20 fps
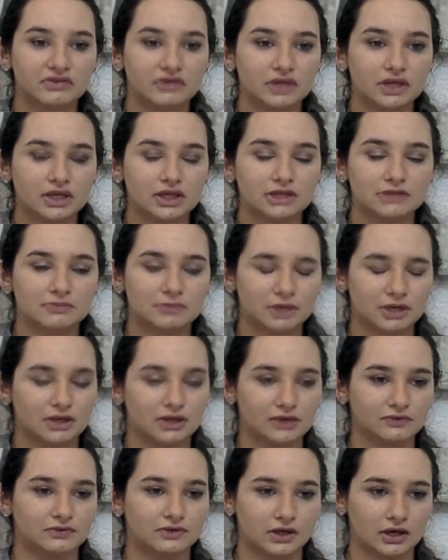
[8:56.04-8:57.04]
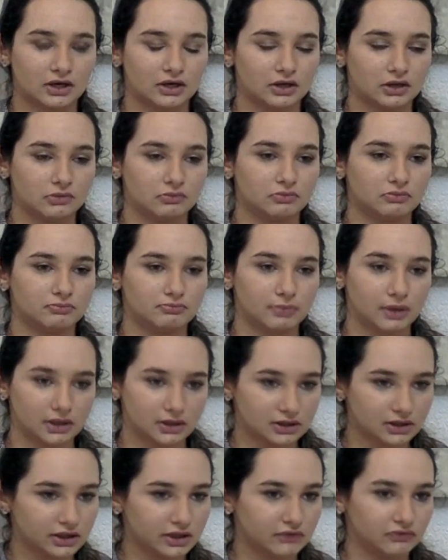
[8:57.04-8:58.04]
feel like it's been enough time
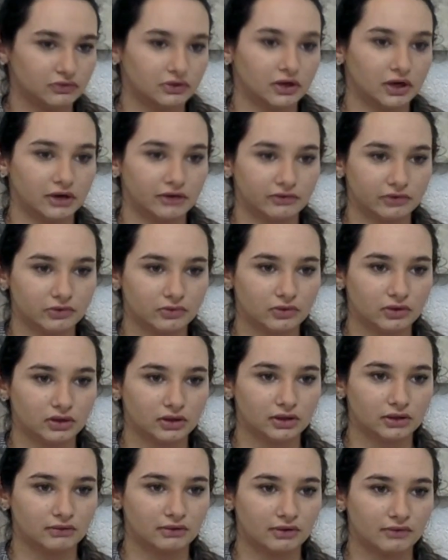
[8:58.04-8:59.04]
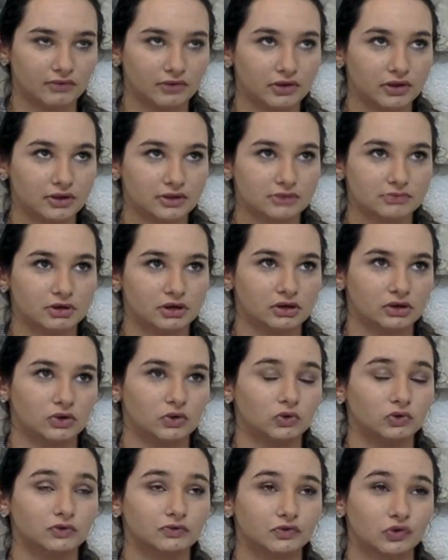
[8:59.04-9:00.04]
mentally for everyone that everything's been on
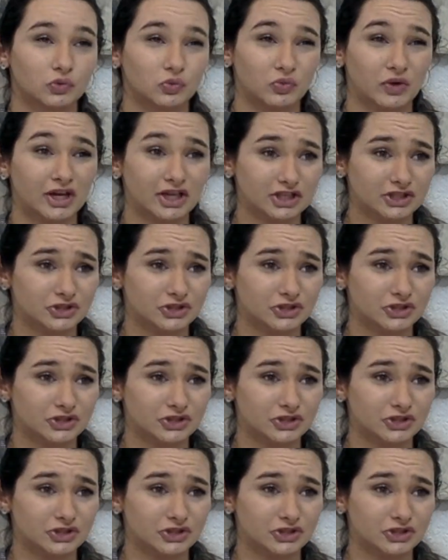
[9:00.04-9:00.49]
hold for way